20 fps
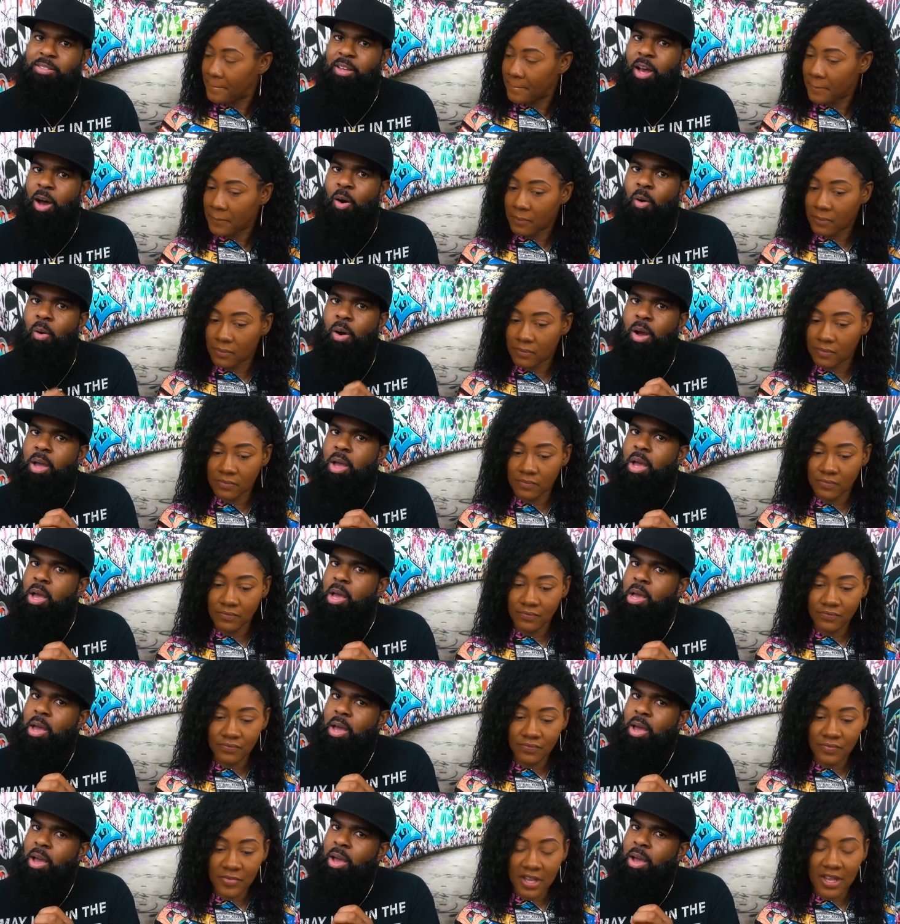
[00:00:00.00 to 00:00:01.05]
Speaker 1: So
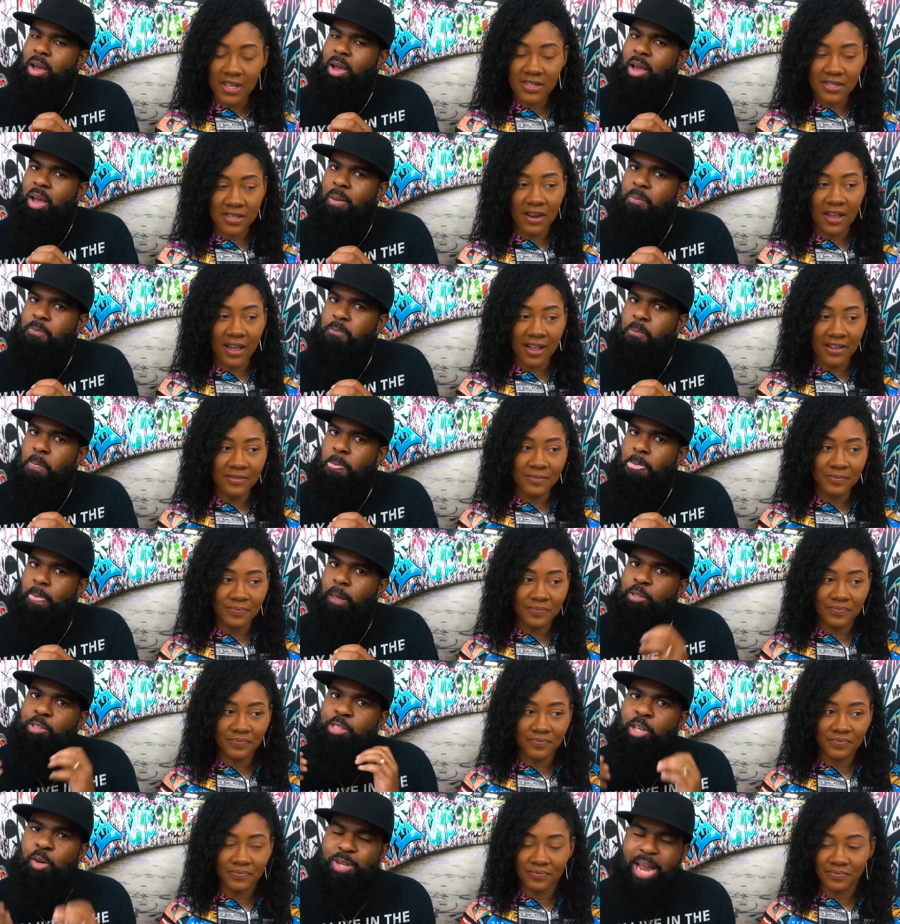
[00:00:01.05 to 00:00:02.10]
it's a lot.
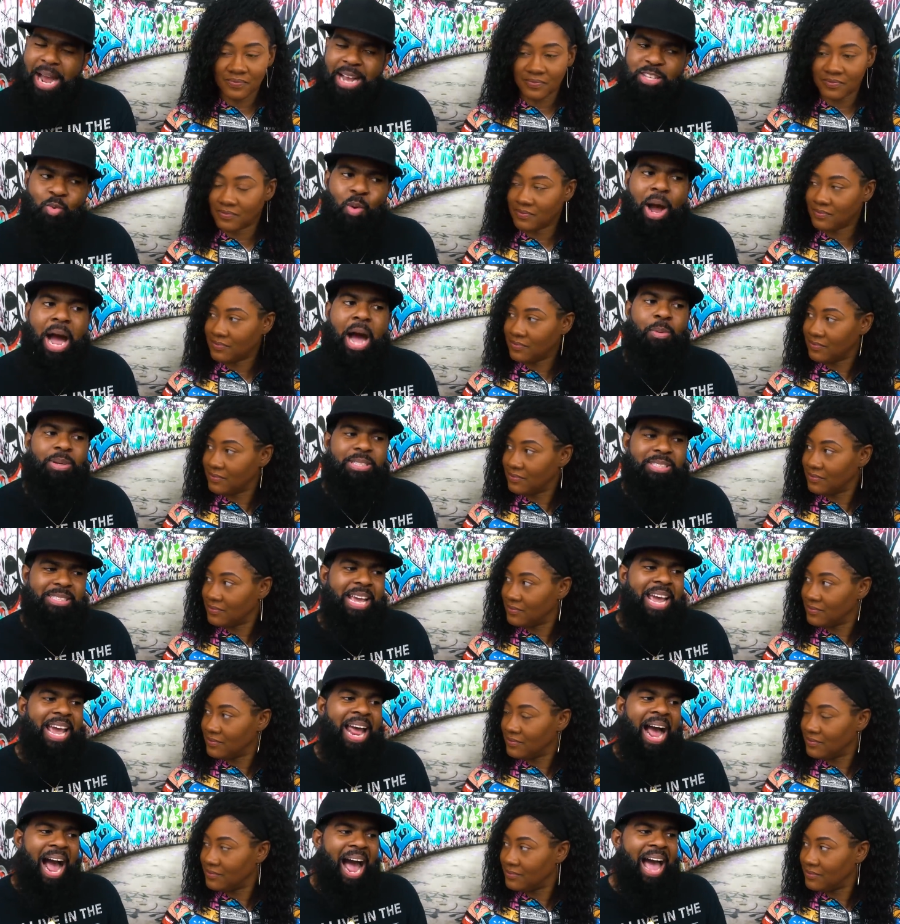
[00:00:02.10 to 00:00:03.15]
So that's why I was
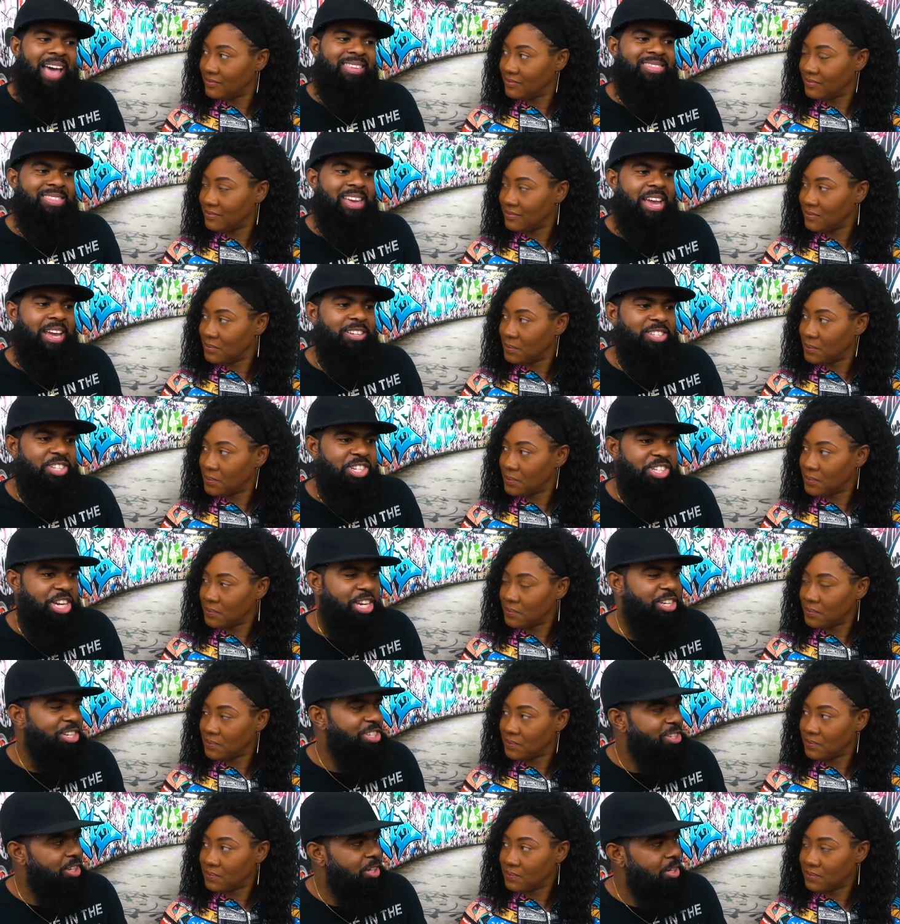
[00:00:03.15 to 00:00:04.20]
saying I think she
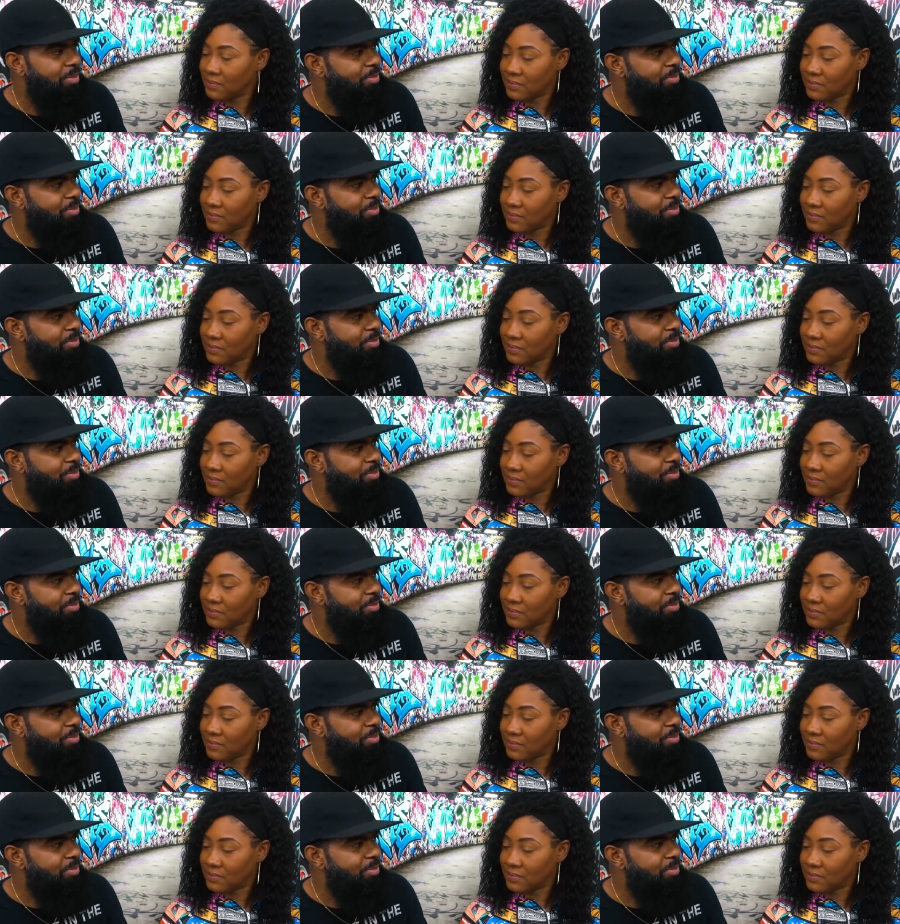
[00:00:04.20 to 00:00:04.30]
should